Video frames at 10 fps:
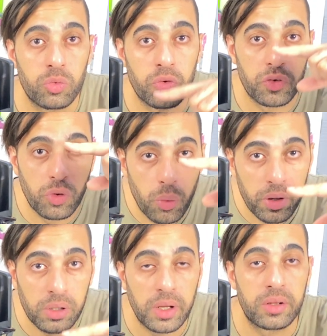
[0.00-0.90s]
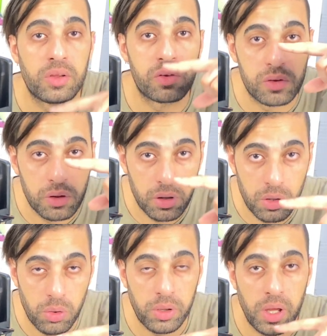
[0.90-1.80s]
it was going like this,
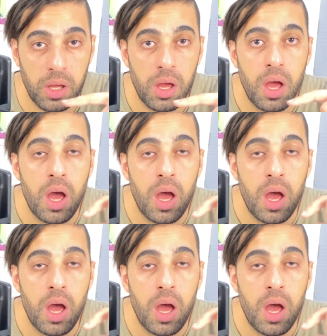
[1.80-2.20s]
okay?